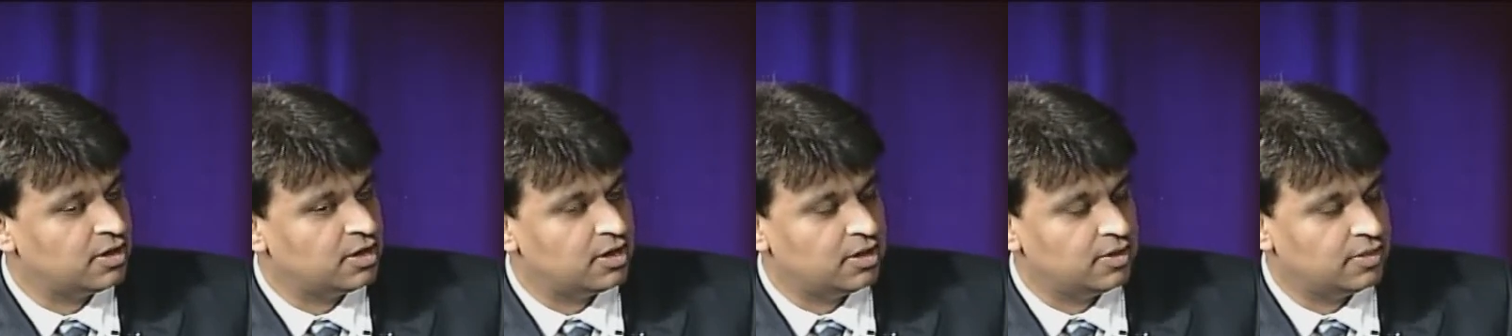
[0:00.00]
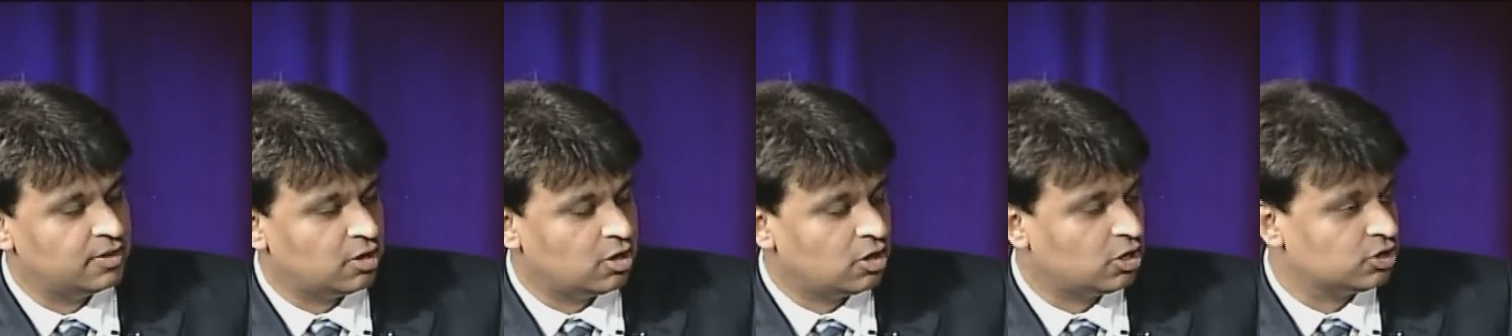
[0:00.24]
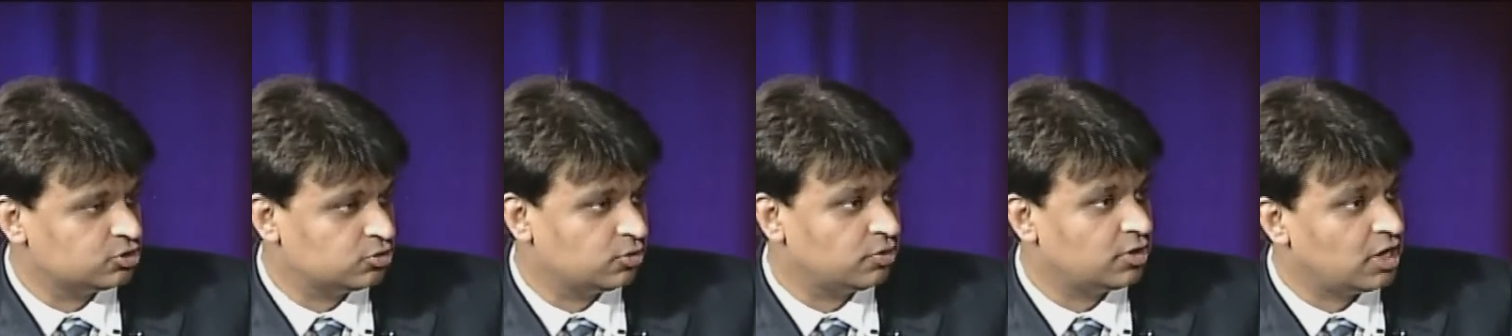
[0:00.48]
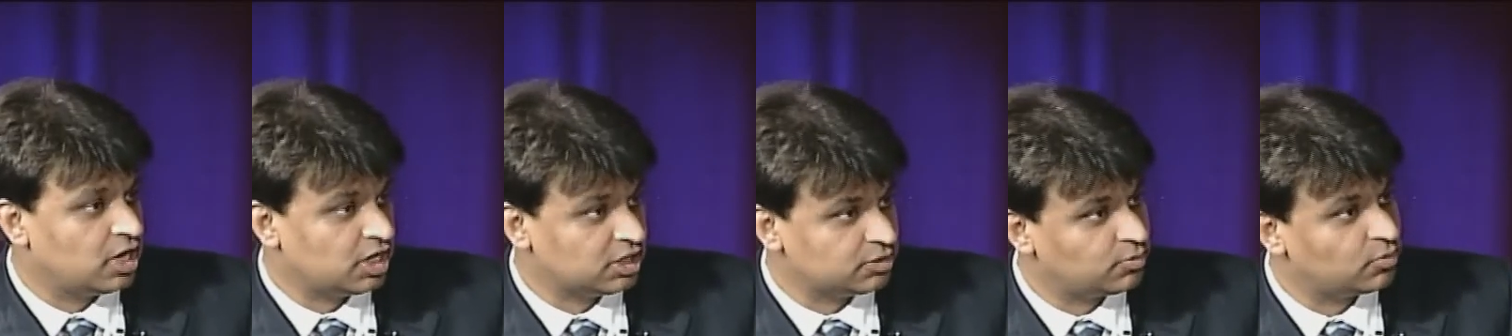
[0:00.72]
also in
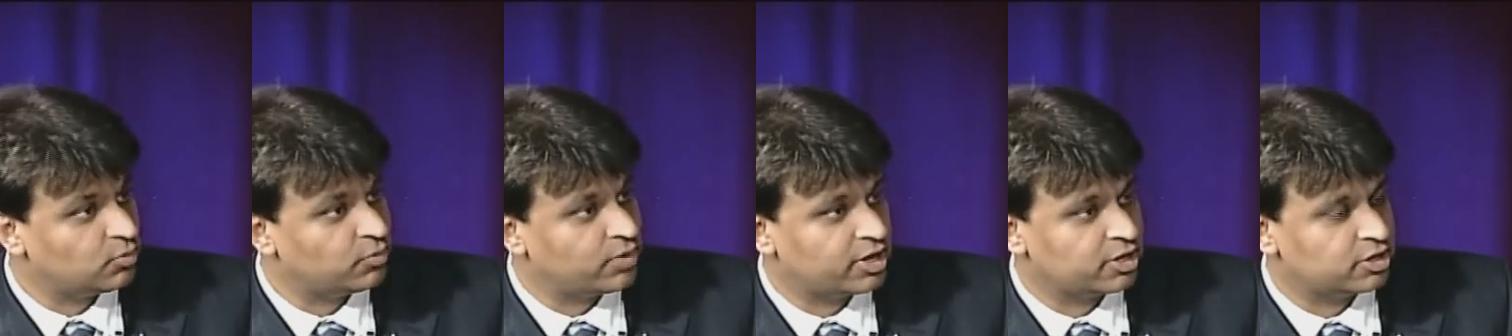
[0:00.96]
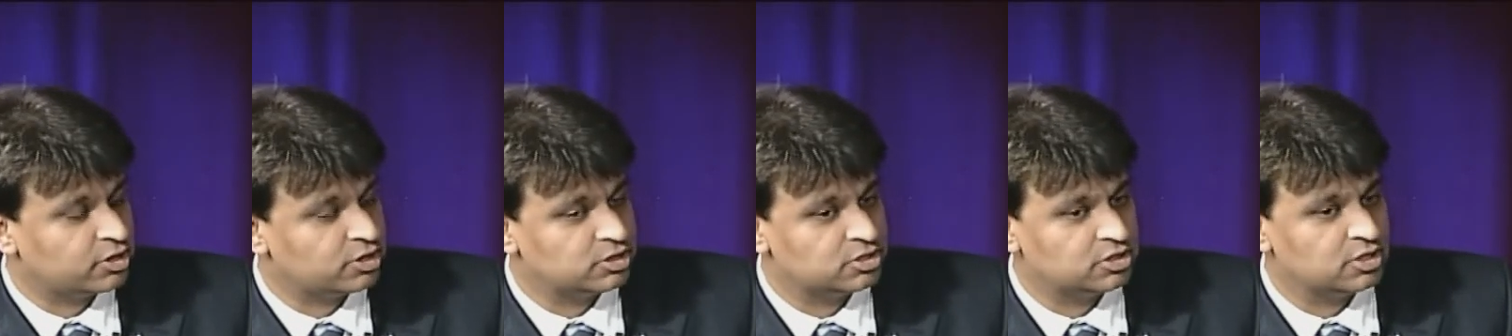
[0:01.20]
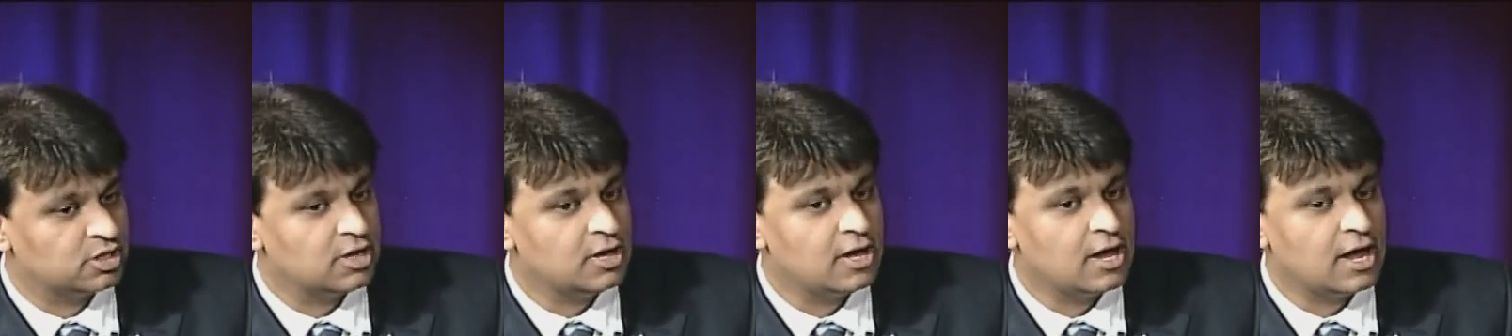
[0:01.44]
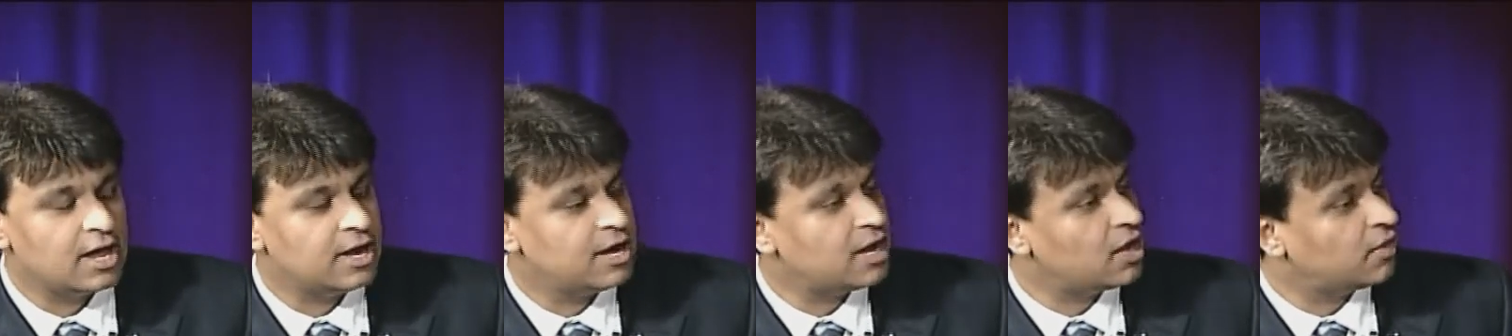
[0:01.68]
the hospital records,
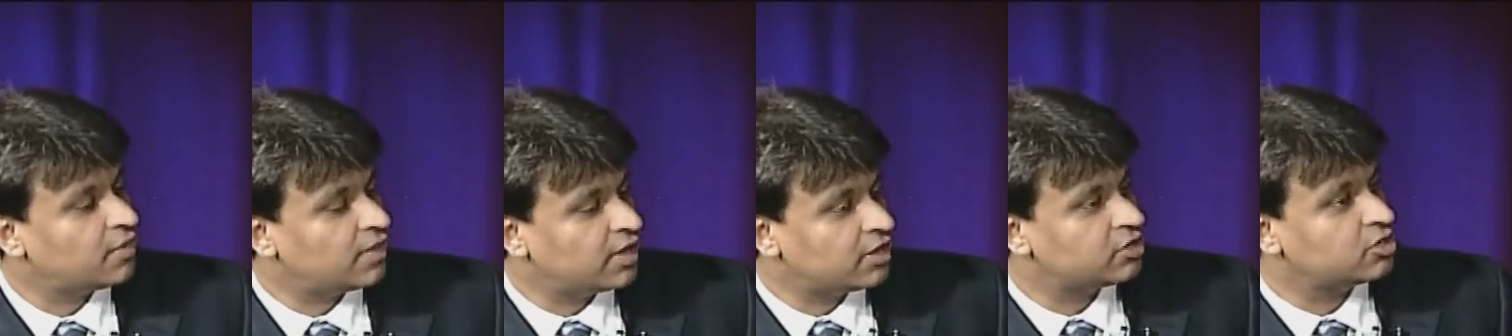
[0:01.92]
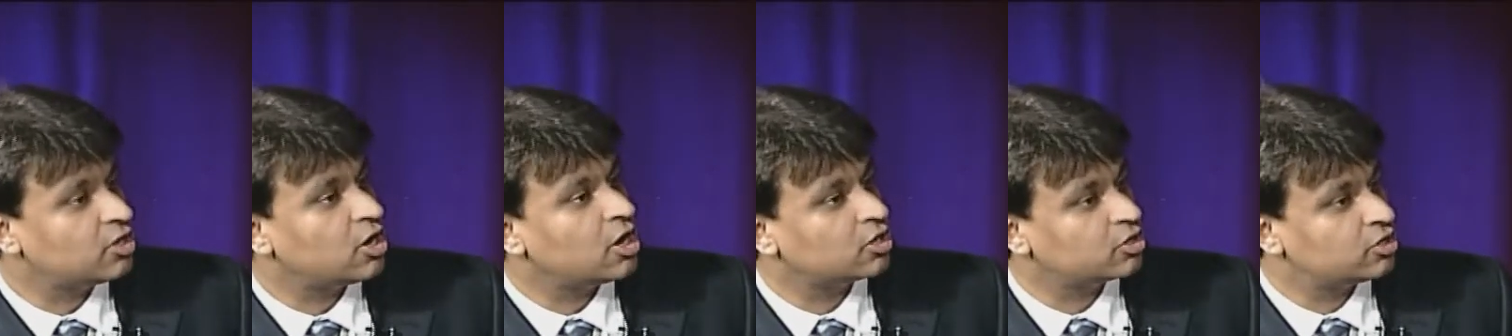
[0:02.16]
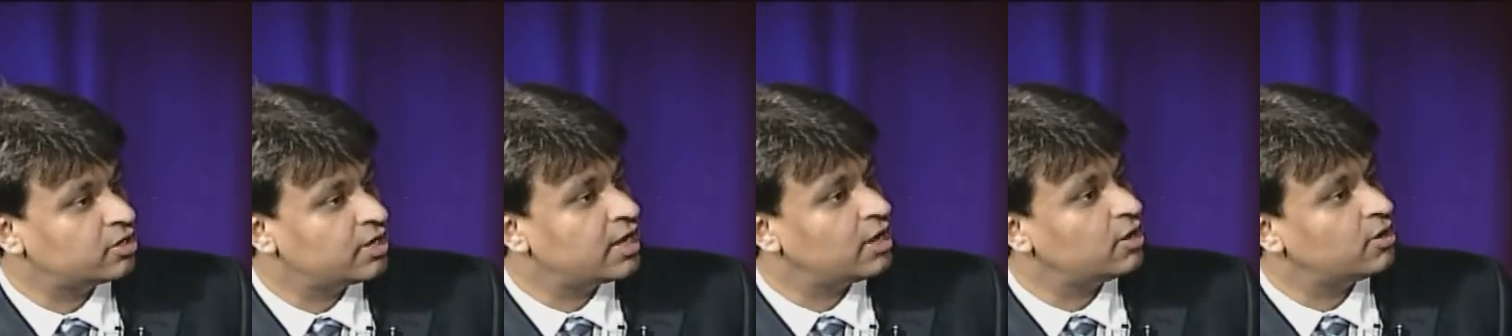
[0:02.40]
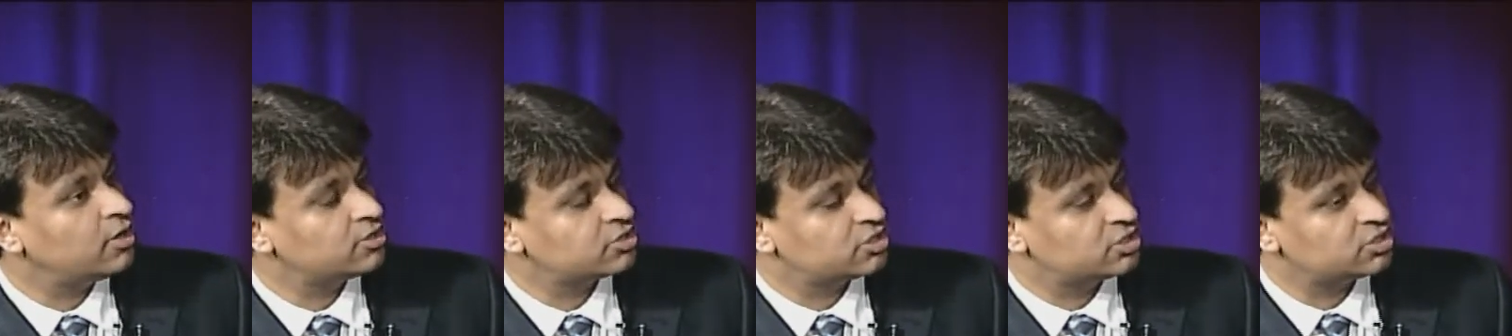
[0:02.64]
and now that doctor
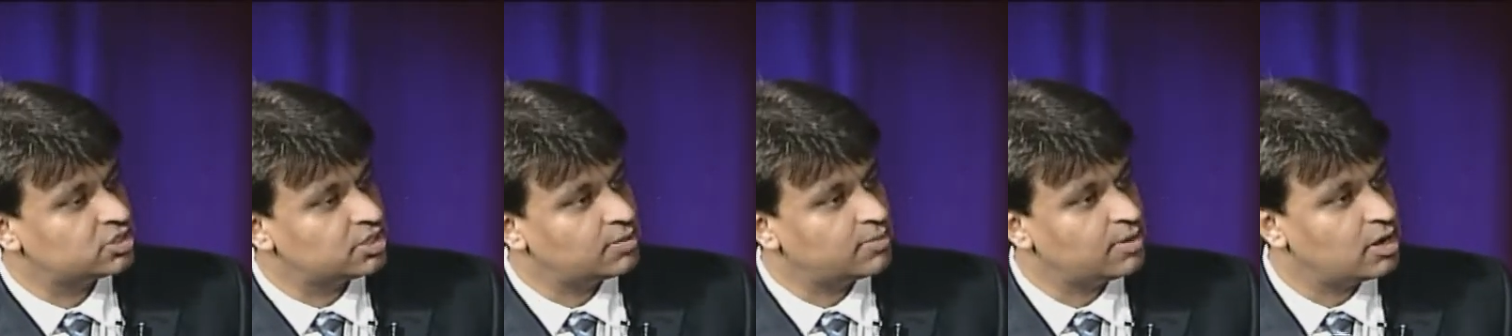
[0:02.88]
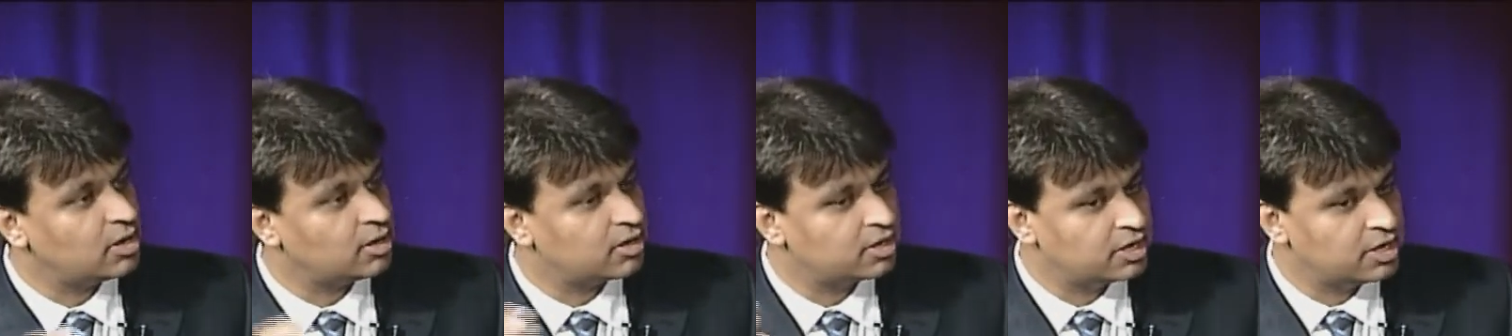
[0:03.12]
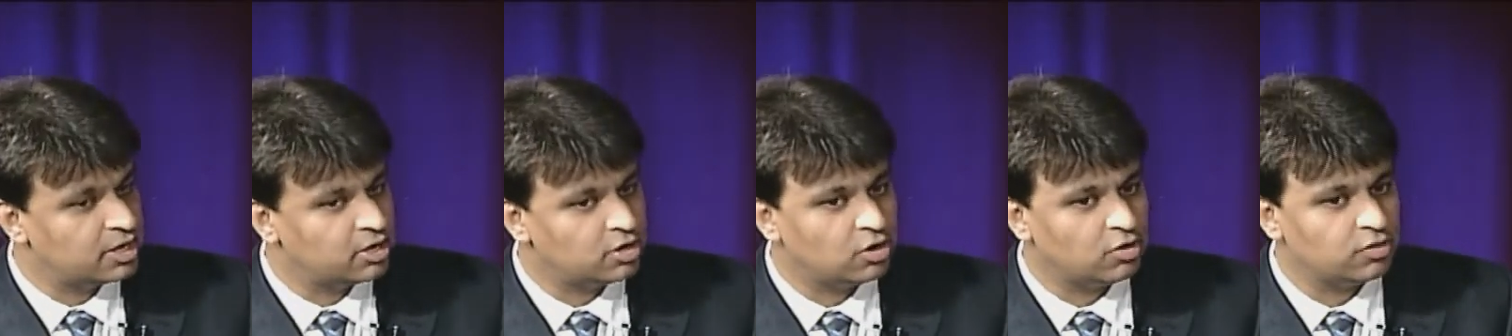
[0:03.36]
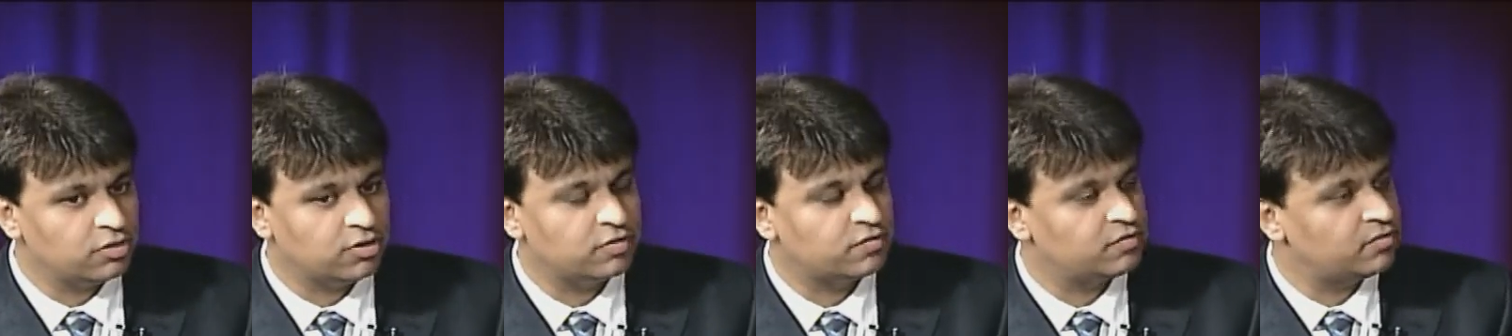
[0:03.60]
now has to somehow get
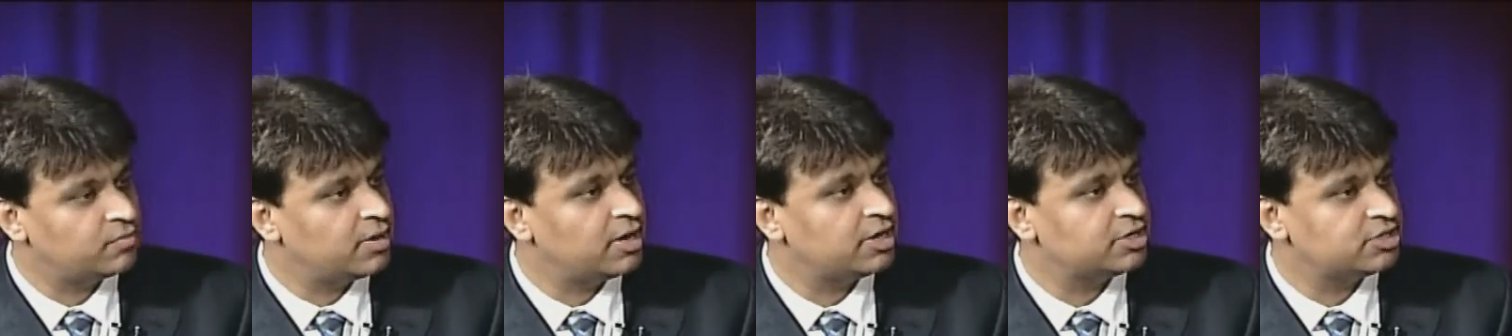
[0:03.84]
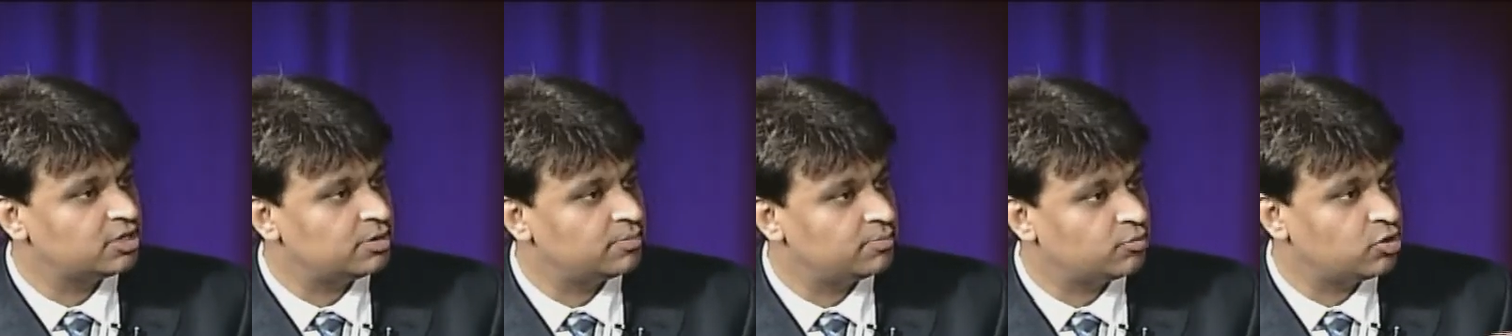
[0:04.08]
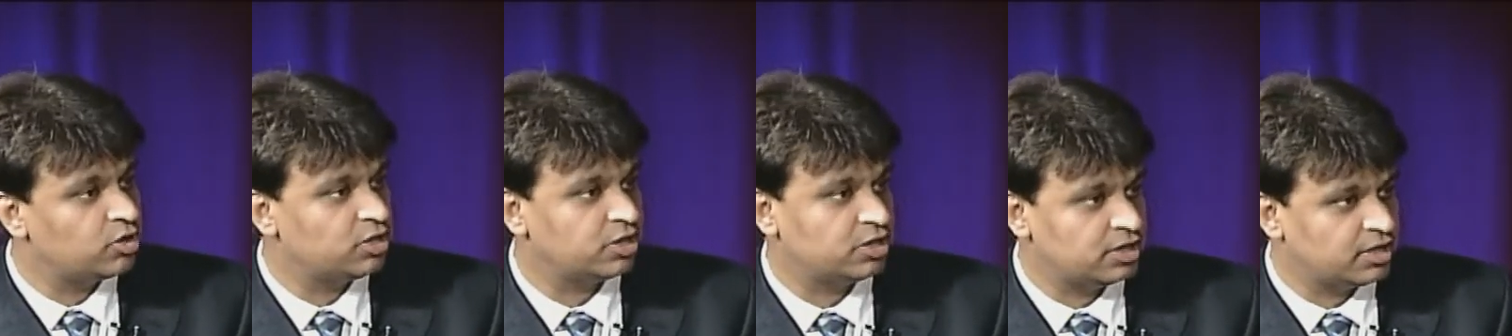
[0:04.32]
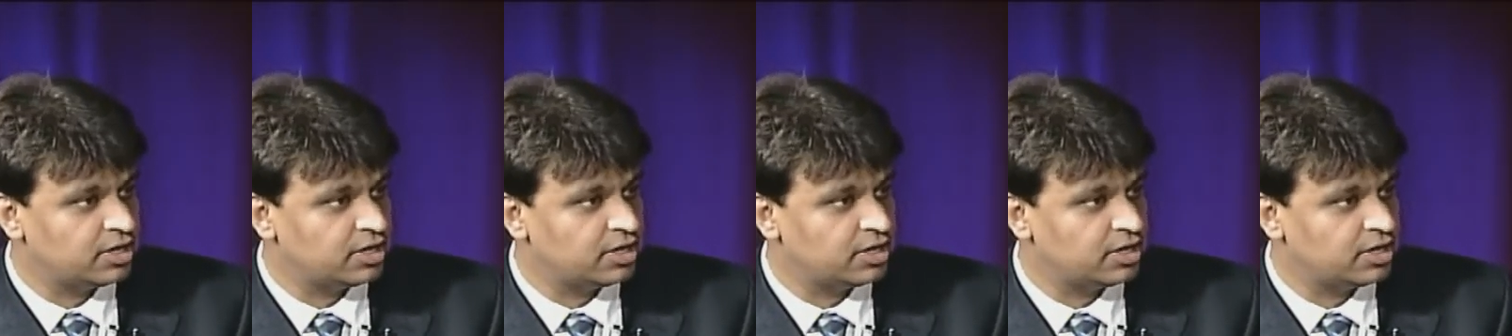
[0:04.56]
all the information and put it